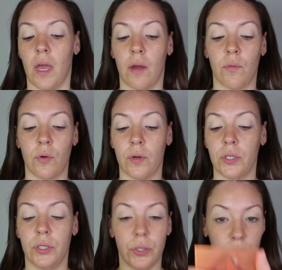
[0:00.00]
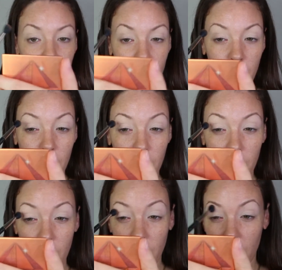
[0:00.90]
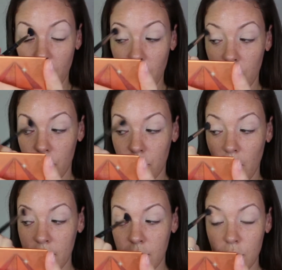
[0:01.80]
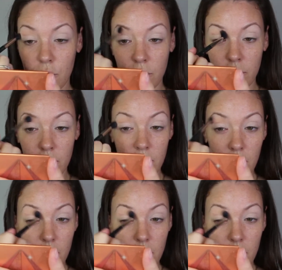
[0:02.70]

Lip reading: And we're going to transition.